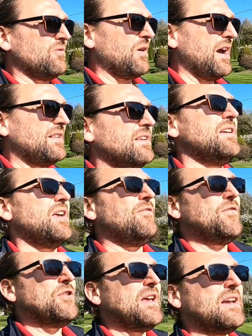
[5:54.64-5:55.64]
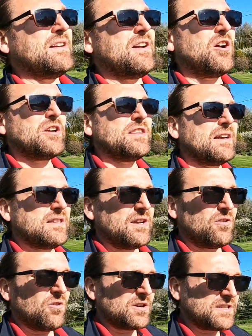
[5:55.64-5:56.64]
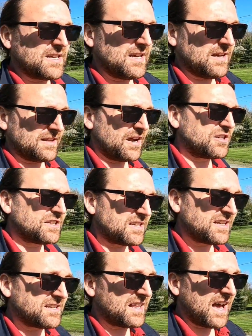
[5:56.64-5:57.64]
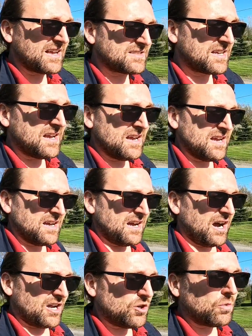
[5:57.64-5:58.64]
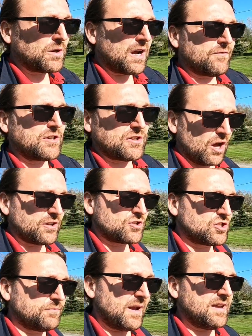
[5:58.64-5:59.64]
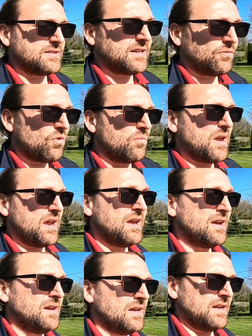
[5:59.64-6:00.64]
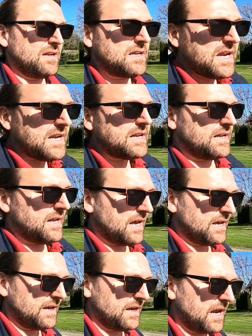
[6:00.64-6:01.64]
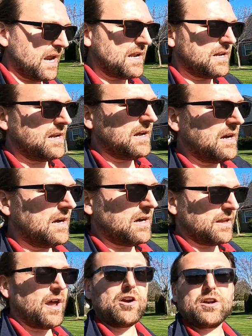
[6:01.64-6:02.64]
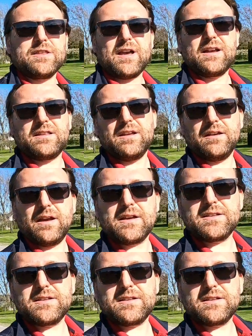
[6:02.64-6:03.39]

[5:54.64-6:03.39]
right? If you take an architecting course, an architecting class, you will cover the knowledge domains that will be needed in an architecting